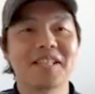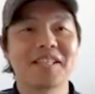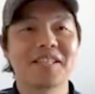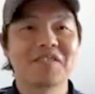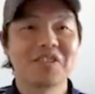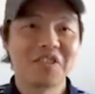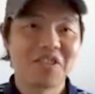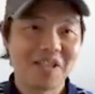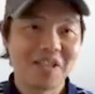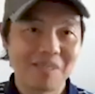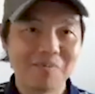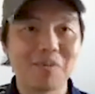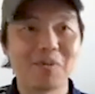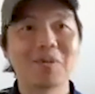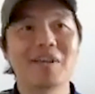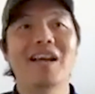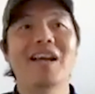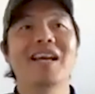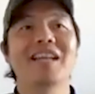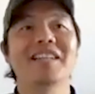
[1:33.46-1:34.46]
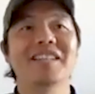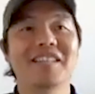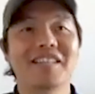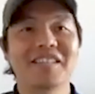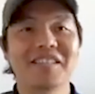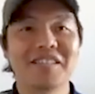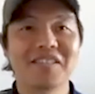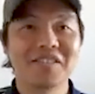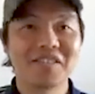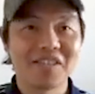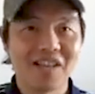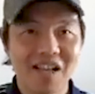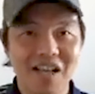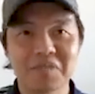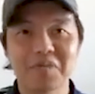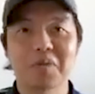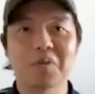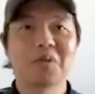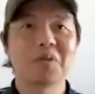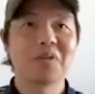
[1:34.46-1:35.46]
Rich Dad Poor Dad and, the
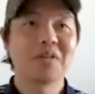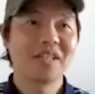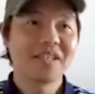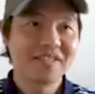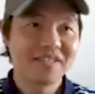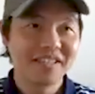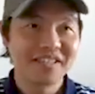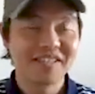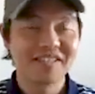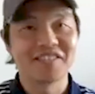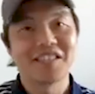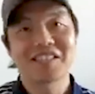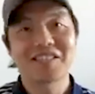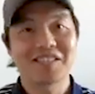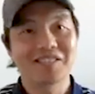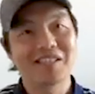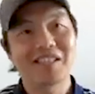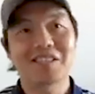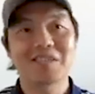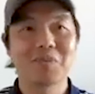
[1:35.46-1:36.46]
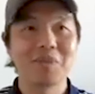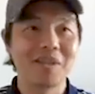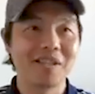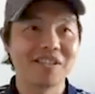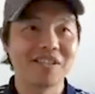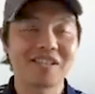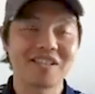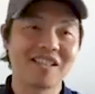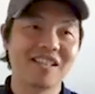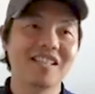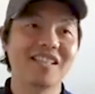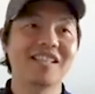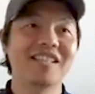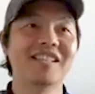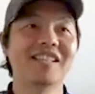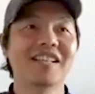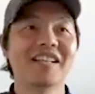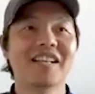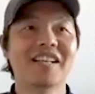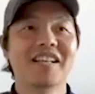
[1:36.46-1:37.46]
cash flow quadrant. So that's when it
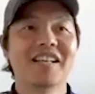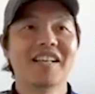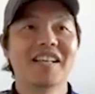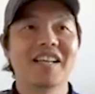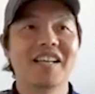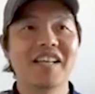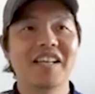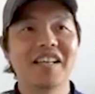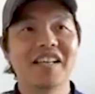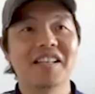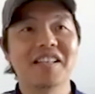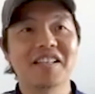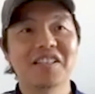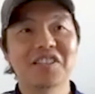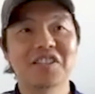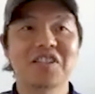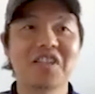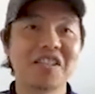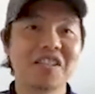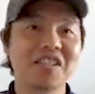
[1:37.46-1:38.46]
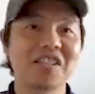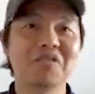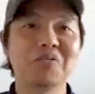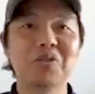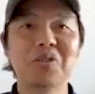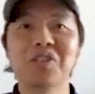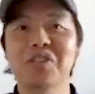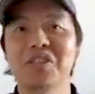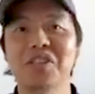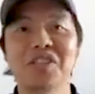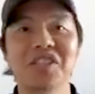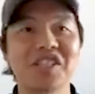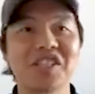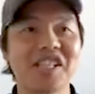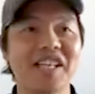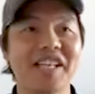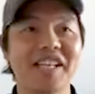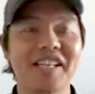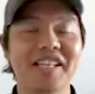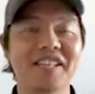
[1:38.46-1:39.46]
started. And I started
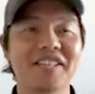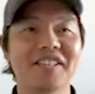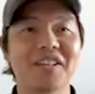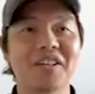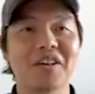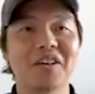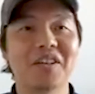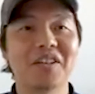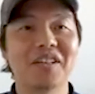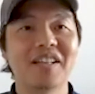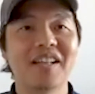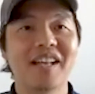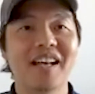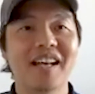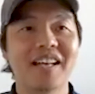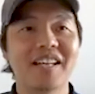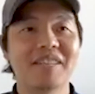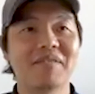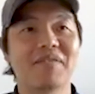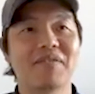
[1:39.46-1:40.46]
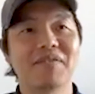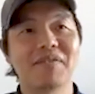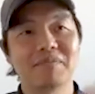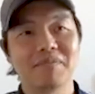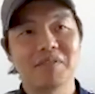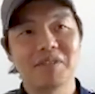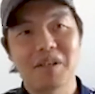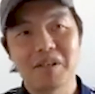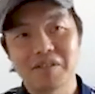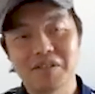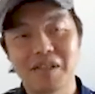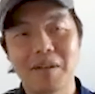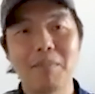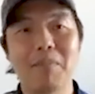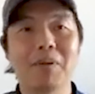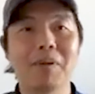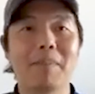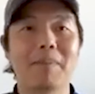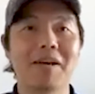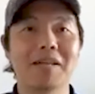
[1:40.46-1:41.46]
researching, online,
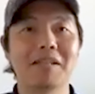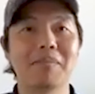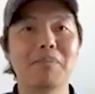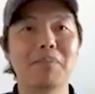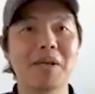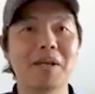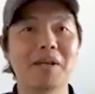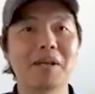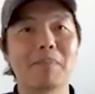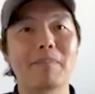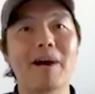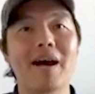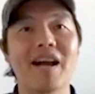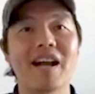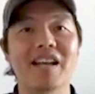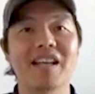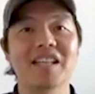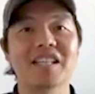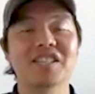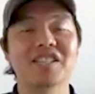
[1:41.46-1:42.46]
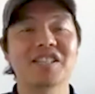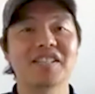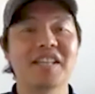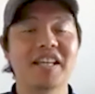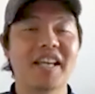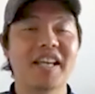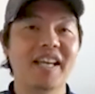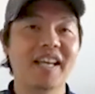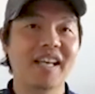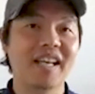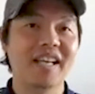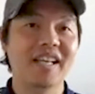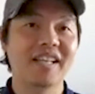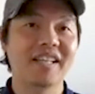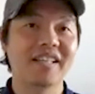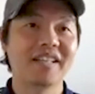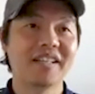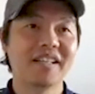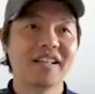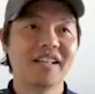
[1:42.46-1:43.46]
stumbled upon Bigger Pockets,
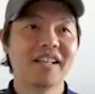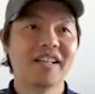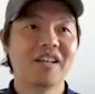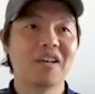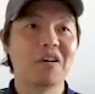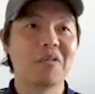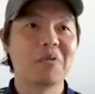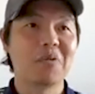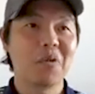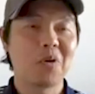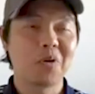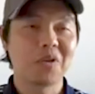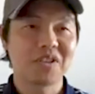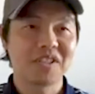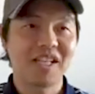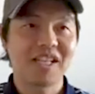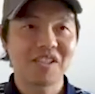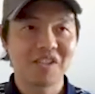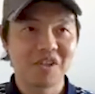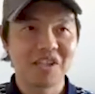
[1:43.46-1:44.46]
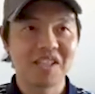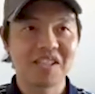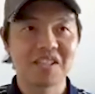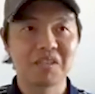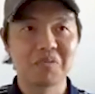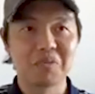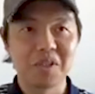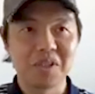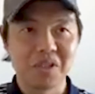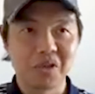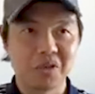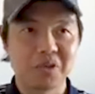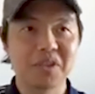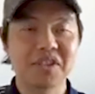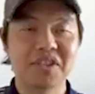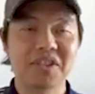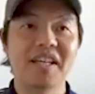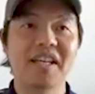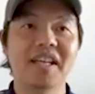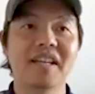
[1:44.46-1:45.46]
and of course got connected with
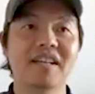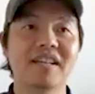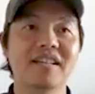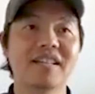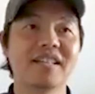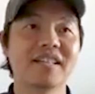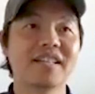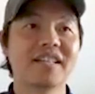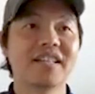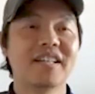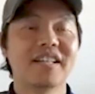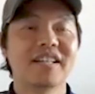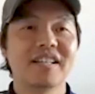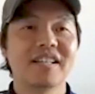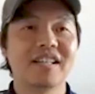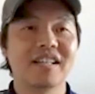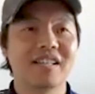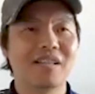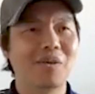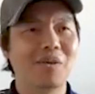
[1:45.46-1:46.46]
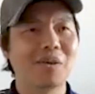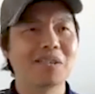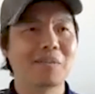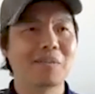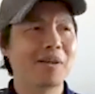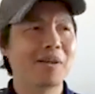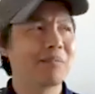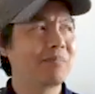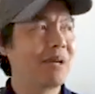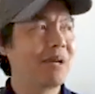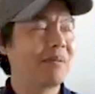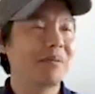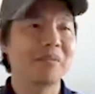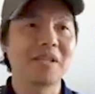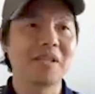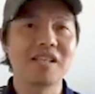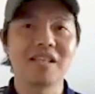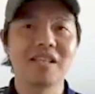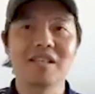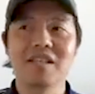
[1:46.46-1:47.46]
Chris there. That was about
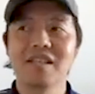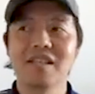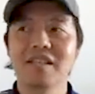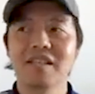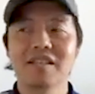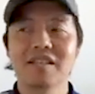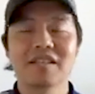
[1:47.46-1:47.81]
probably